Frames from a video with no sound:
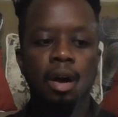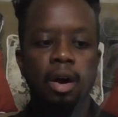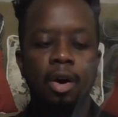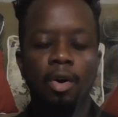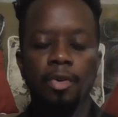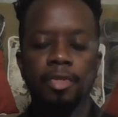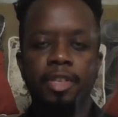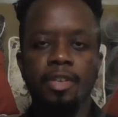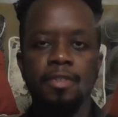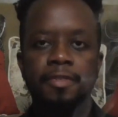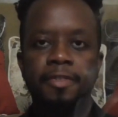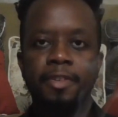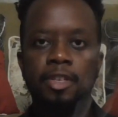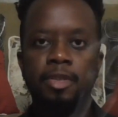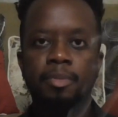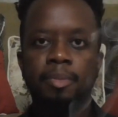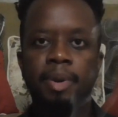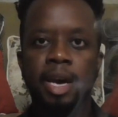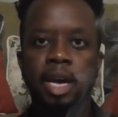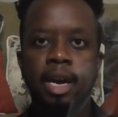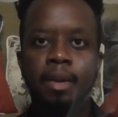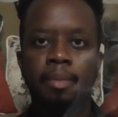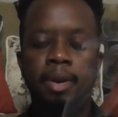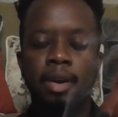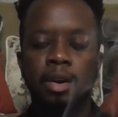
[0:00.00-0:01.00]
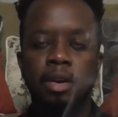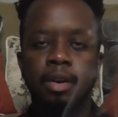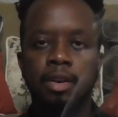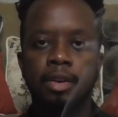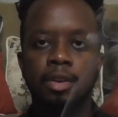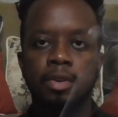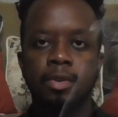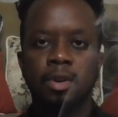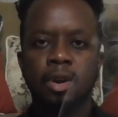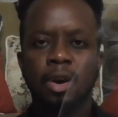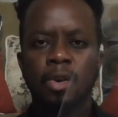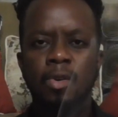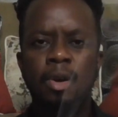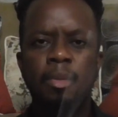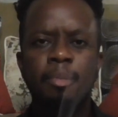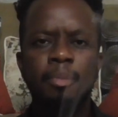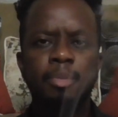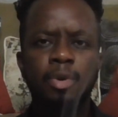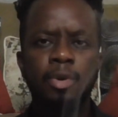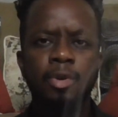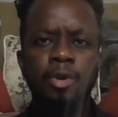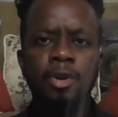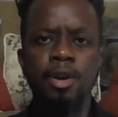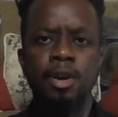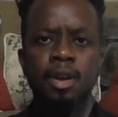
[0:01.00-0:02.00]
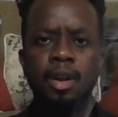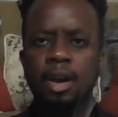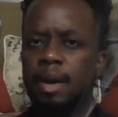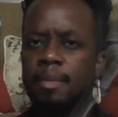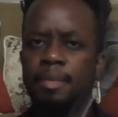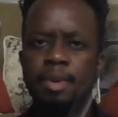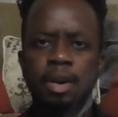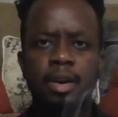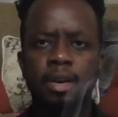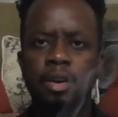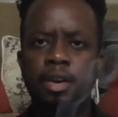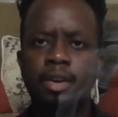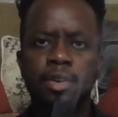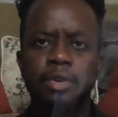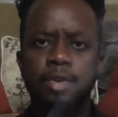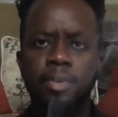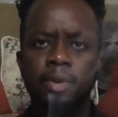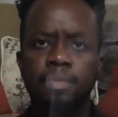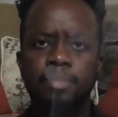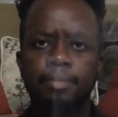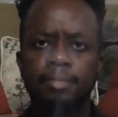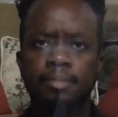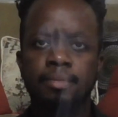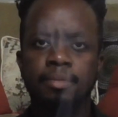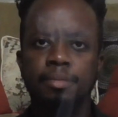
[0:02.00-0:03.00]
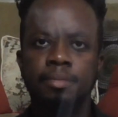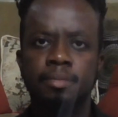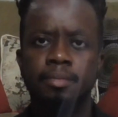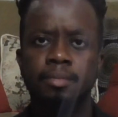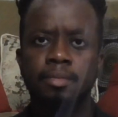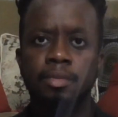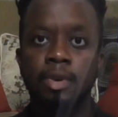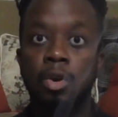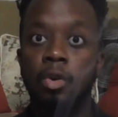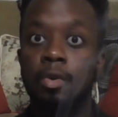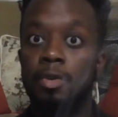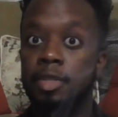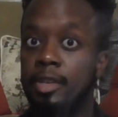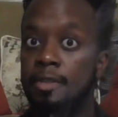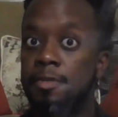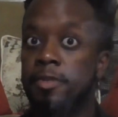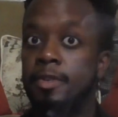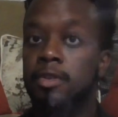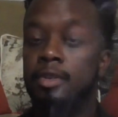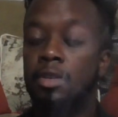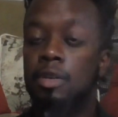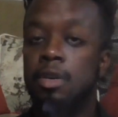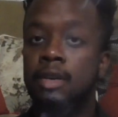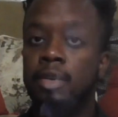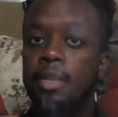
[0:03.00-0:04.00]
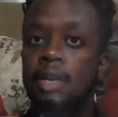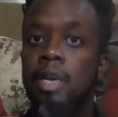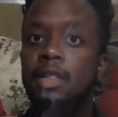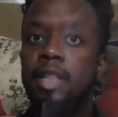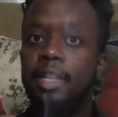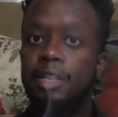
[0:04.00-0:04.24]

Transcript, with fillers: Oh, this feels bad. I'm not going to do it. Oh, I'm bored. I'm not going to do it. Oh, this feels good.